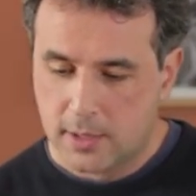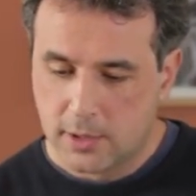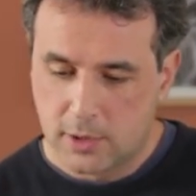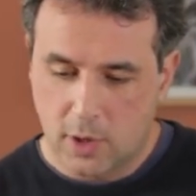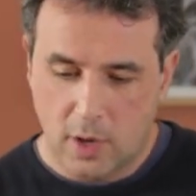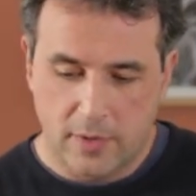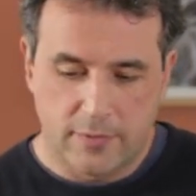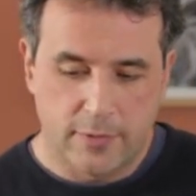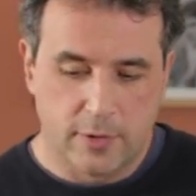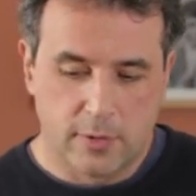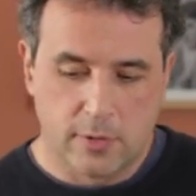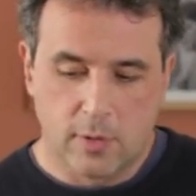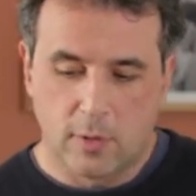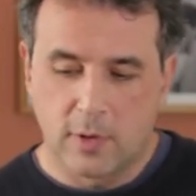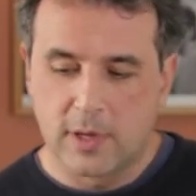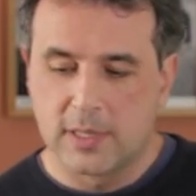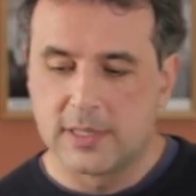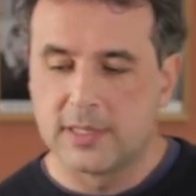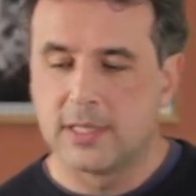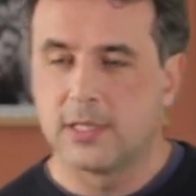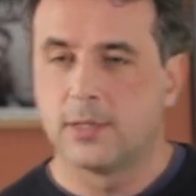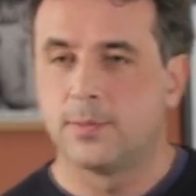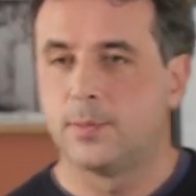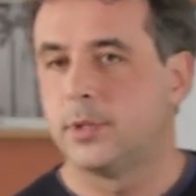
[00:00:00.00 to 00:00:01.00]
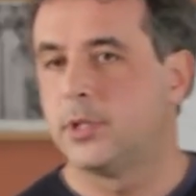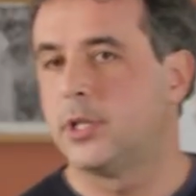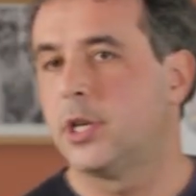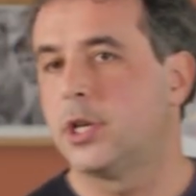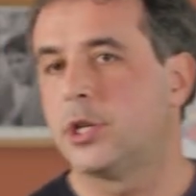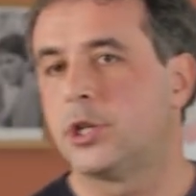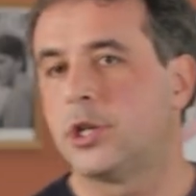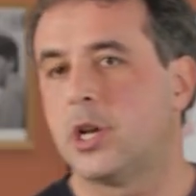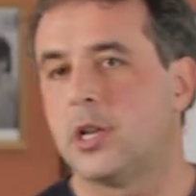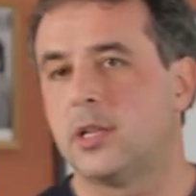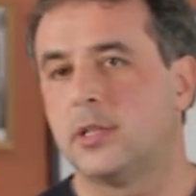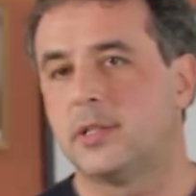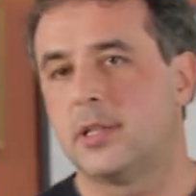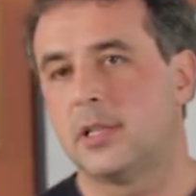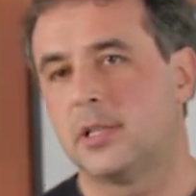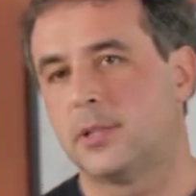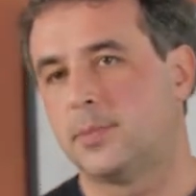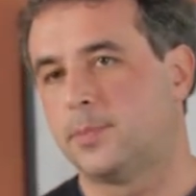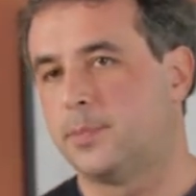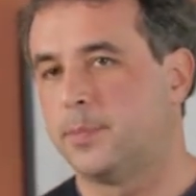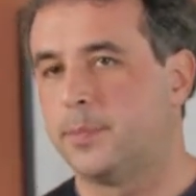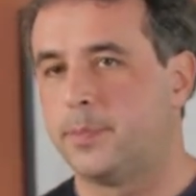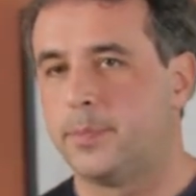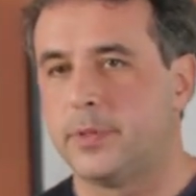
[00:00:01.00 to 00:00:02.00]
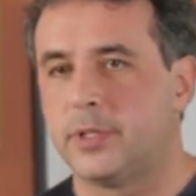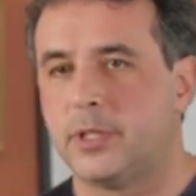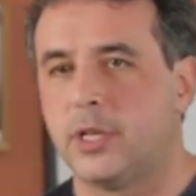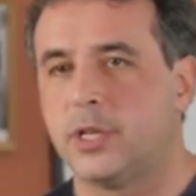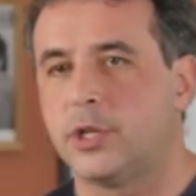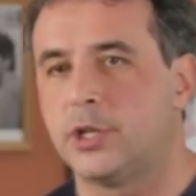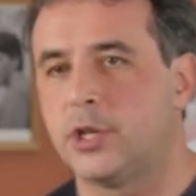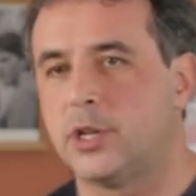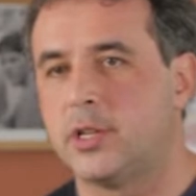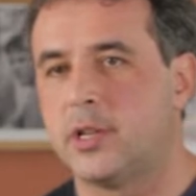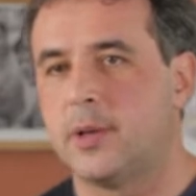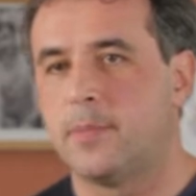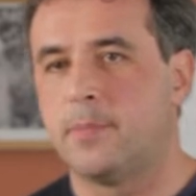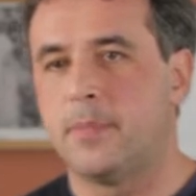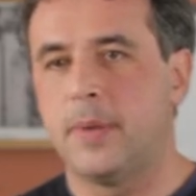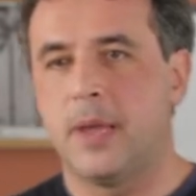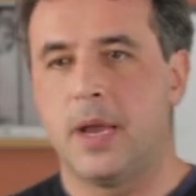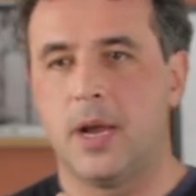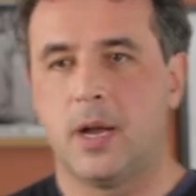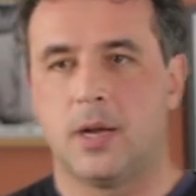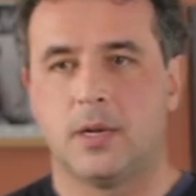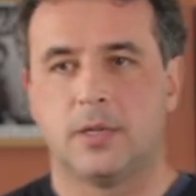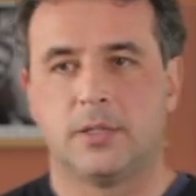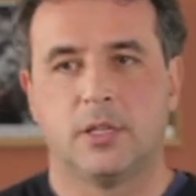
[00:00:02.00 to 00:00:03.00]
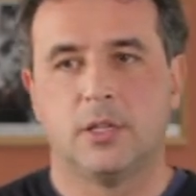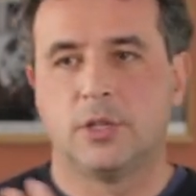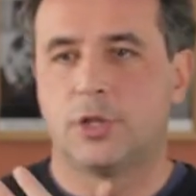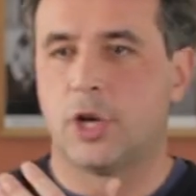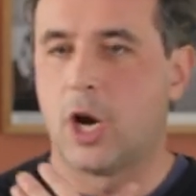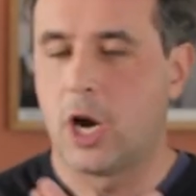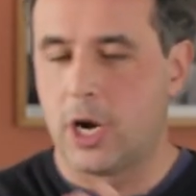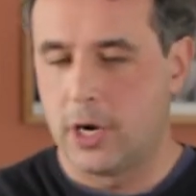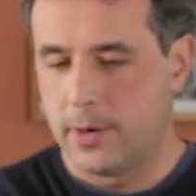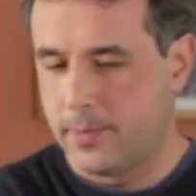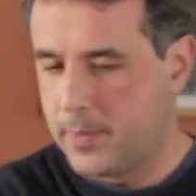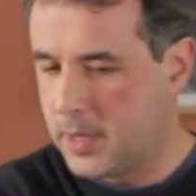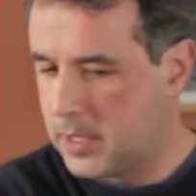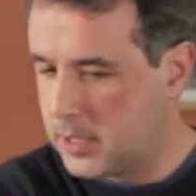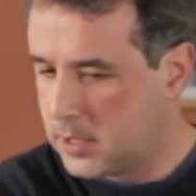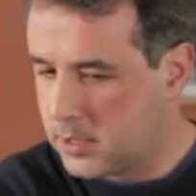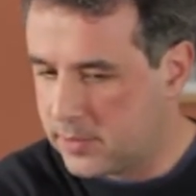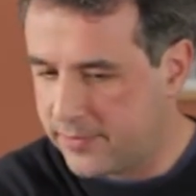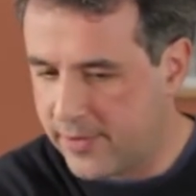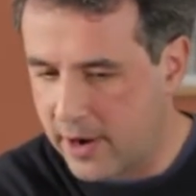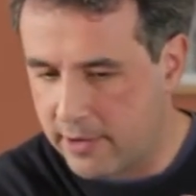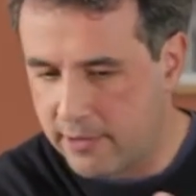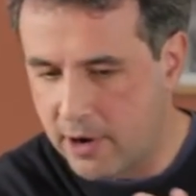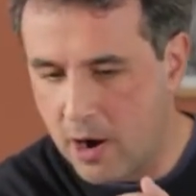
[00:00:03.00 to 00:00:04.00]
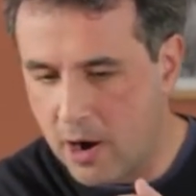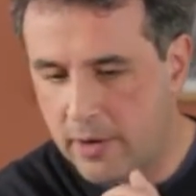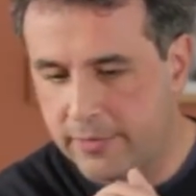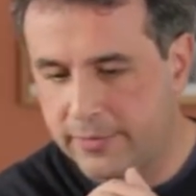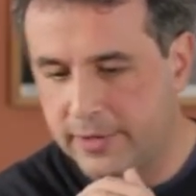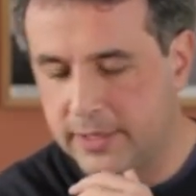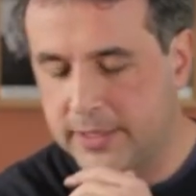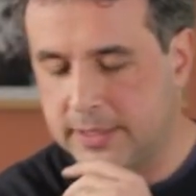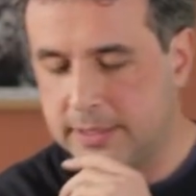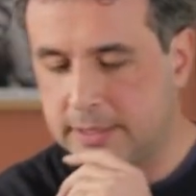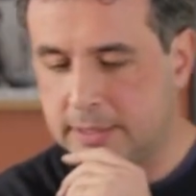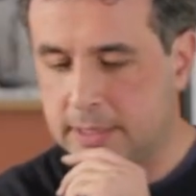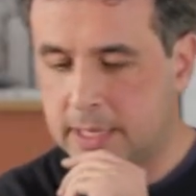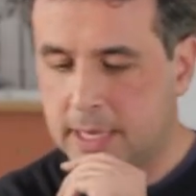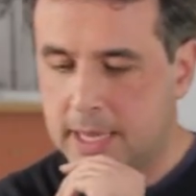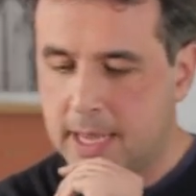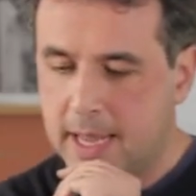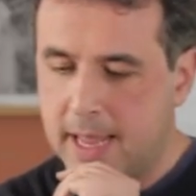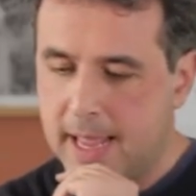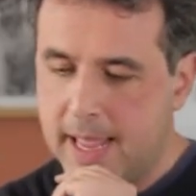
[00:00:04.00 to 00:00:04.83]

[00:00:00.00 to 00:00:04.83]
So if you look at this position appears in tournaments very often.